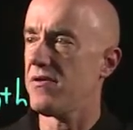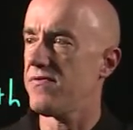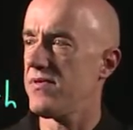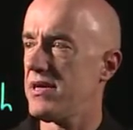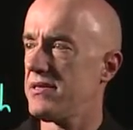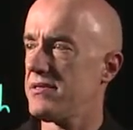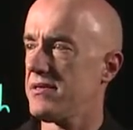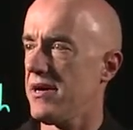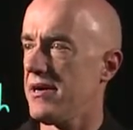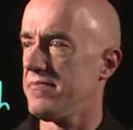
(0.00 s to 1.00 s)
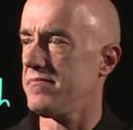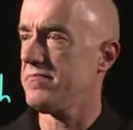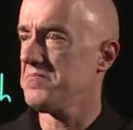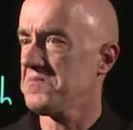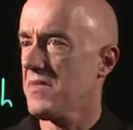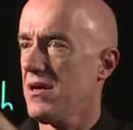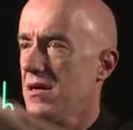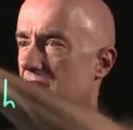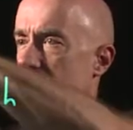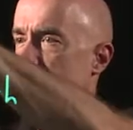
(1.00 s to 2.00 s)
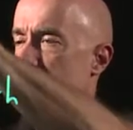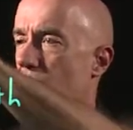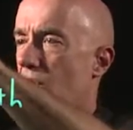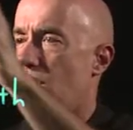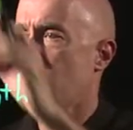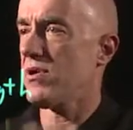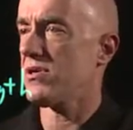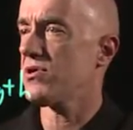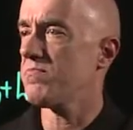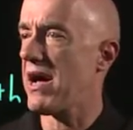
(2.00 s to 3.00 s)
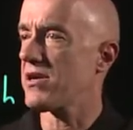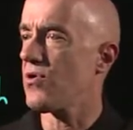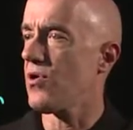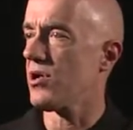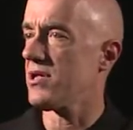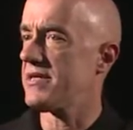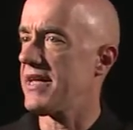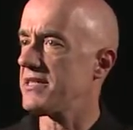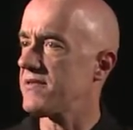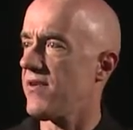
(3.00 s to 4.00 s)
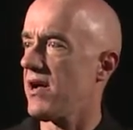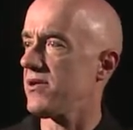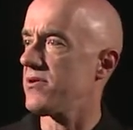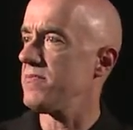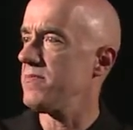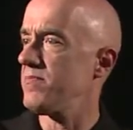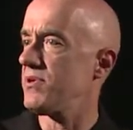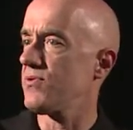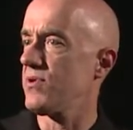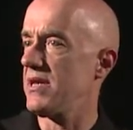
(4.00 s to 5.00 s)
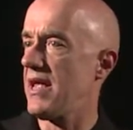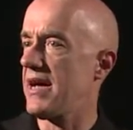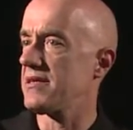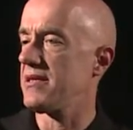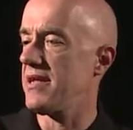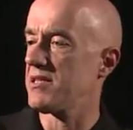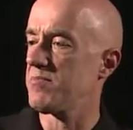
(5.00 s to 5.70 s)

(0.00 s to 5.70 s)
of this um, small, what you might call a test volume between x and x